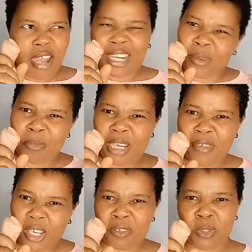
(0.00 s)
I don't want to
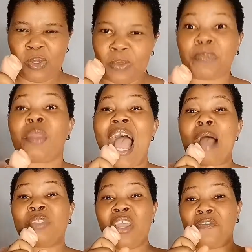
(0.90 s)
believe a lot of you know.
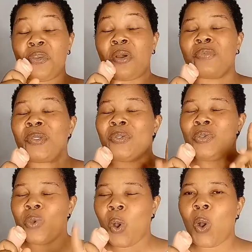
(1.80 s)
I'm sure a few of you
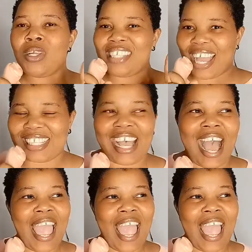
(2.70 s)
know that